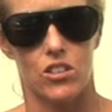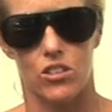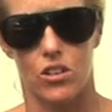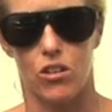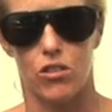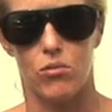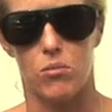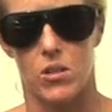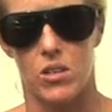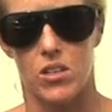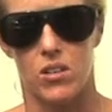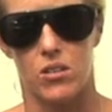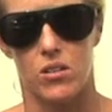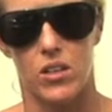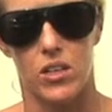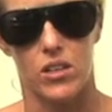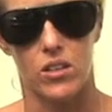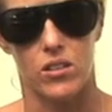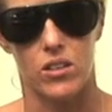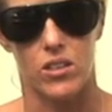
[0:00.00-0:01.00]
soft
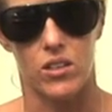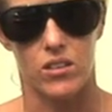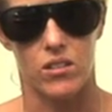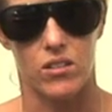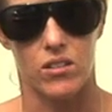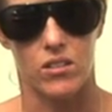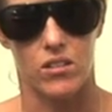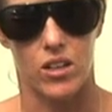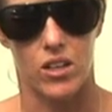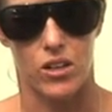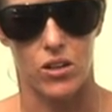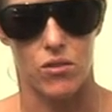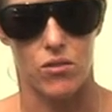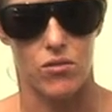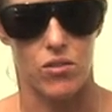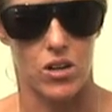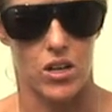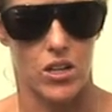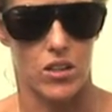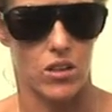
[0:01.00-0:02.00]
material, and I don't
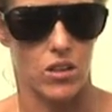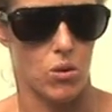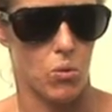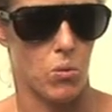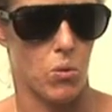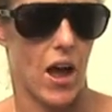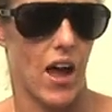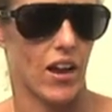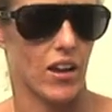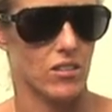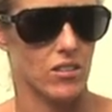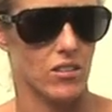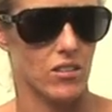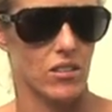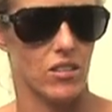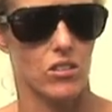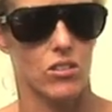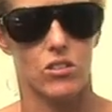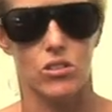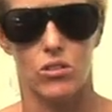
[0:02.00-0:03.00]
find that the wax
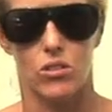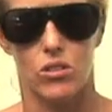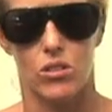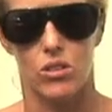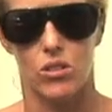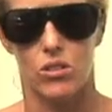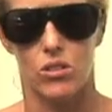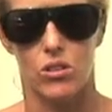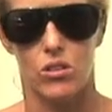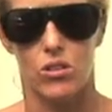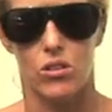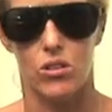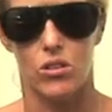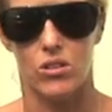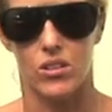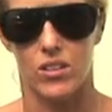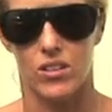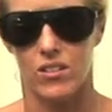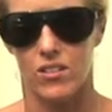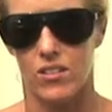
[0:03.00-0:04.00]
sticks to it at all.
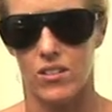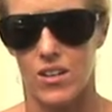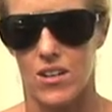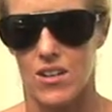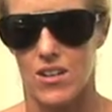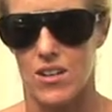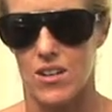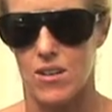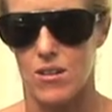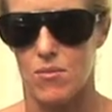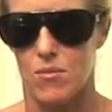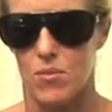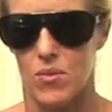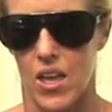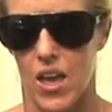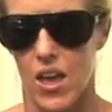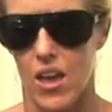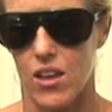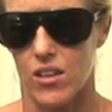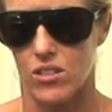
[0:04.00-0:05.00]
And
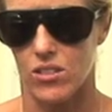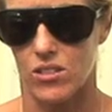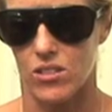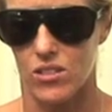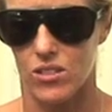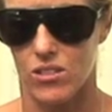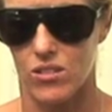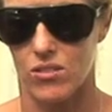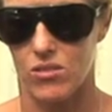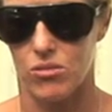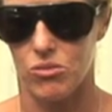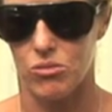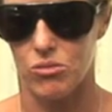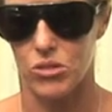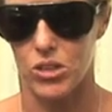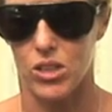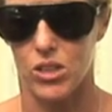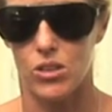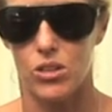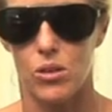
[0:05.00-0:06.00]
it's just
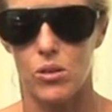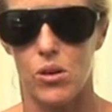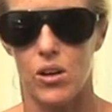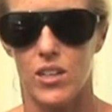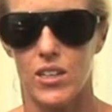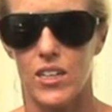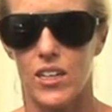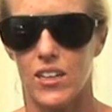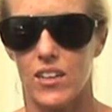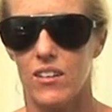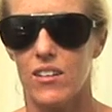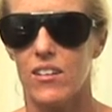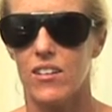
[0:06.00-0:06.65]
really good quality.